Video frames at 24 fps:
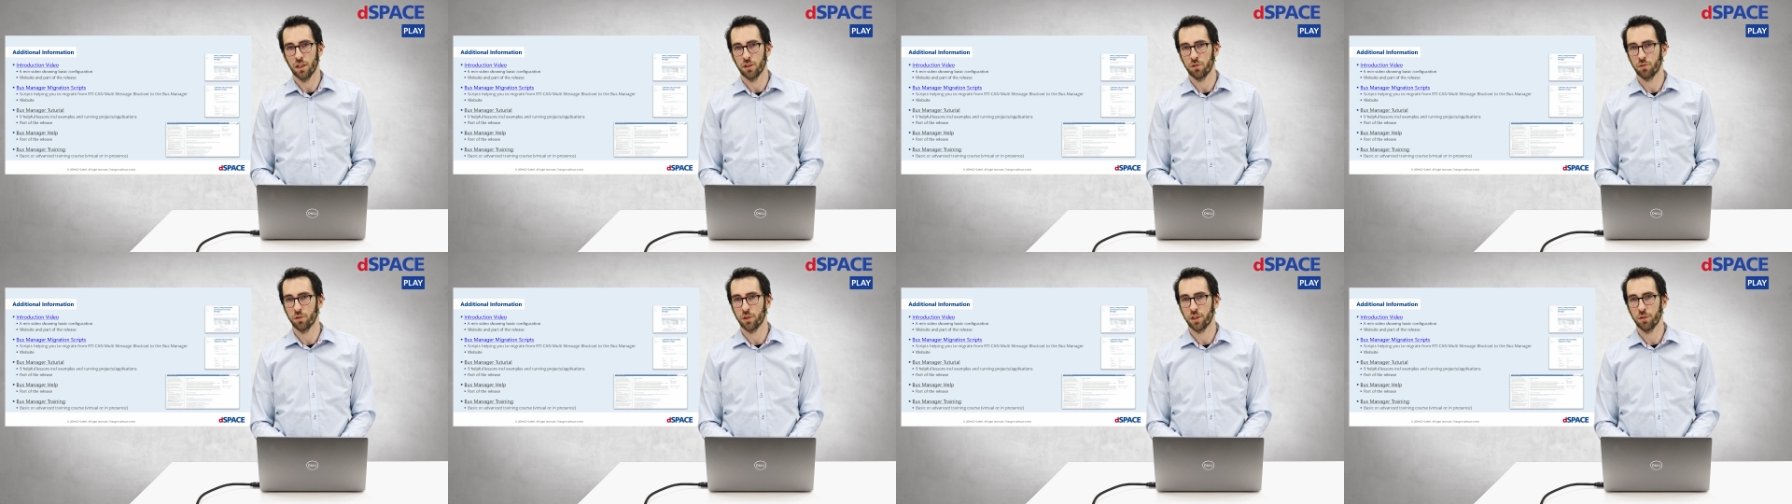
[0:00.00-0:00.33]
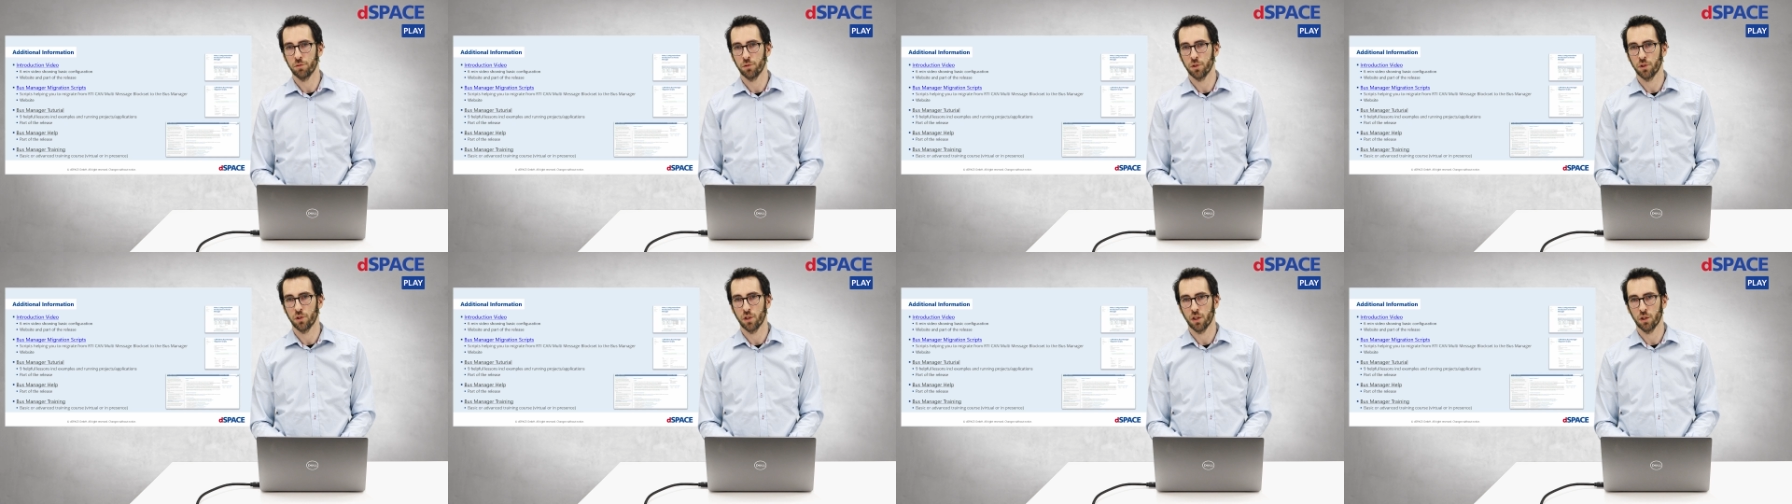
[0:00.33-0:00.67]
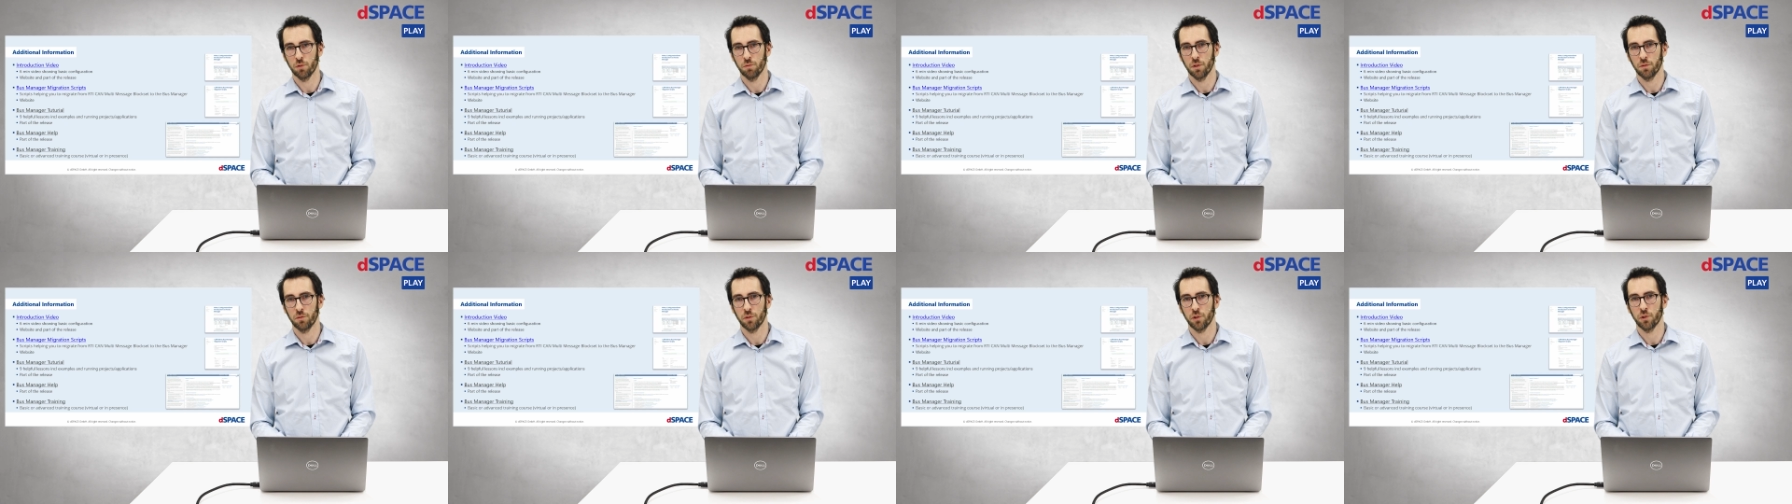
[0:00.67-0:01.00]
to give you an
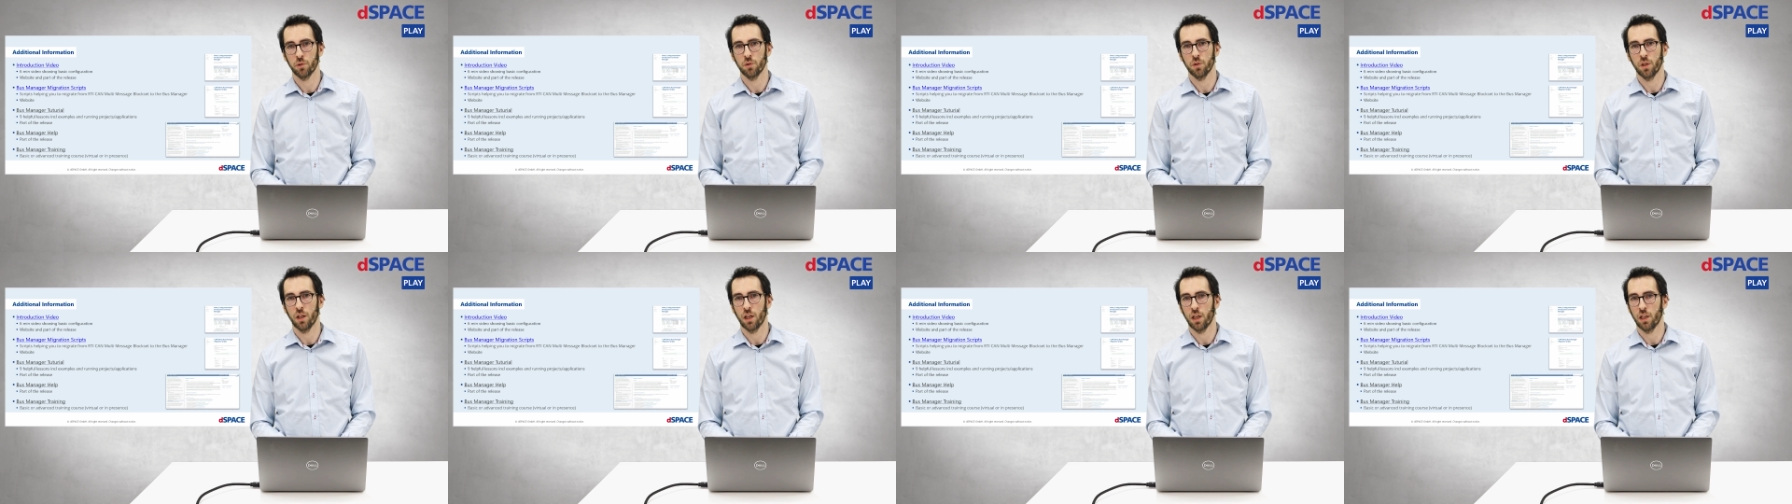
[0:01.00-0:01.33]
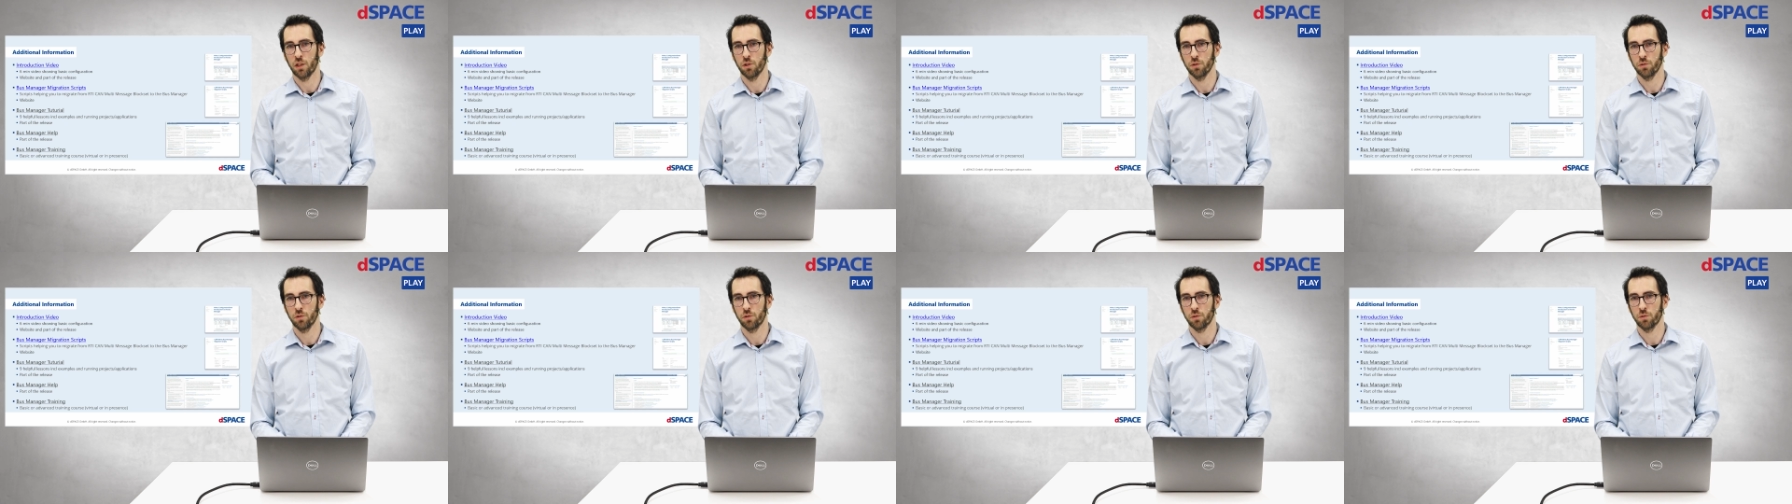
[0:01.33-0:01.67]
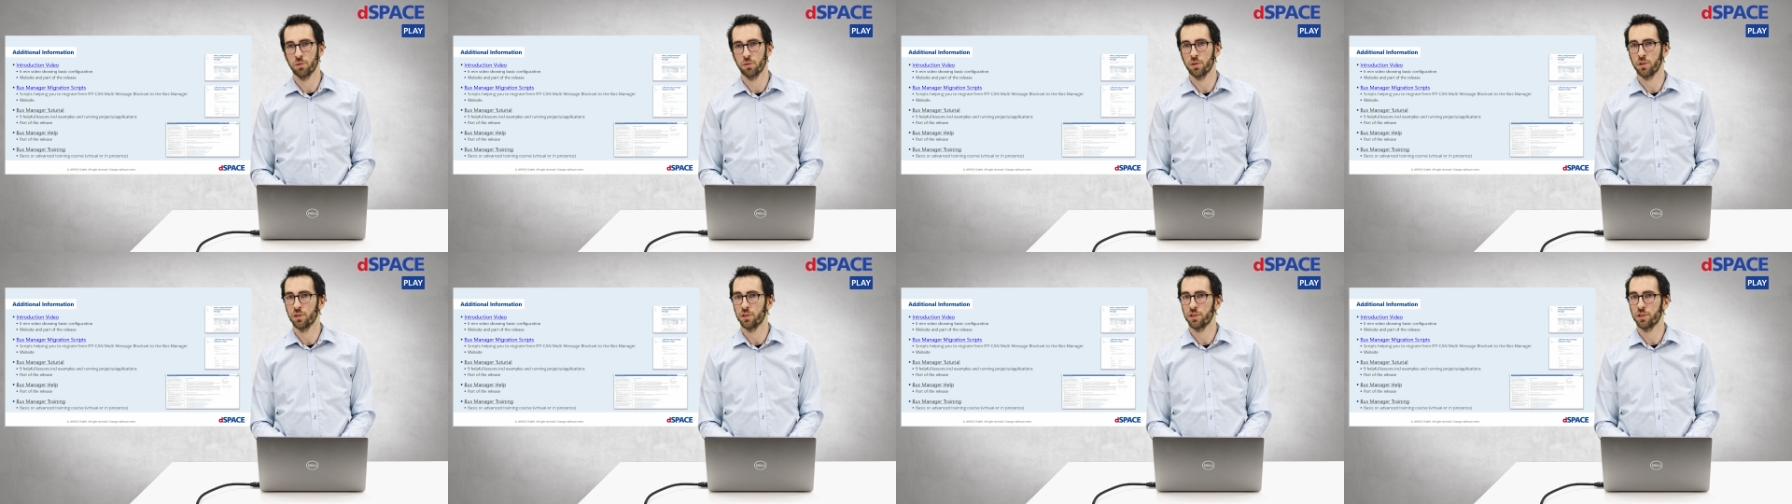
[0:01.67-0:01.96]
overview how to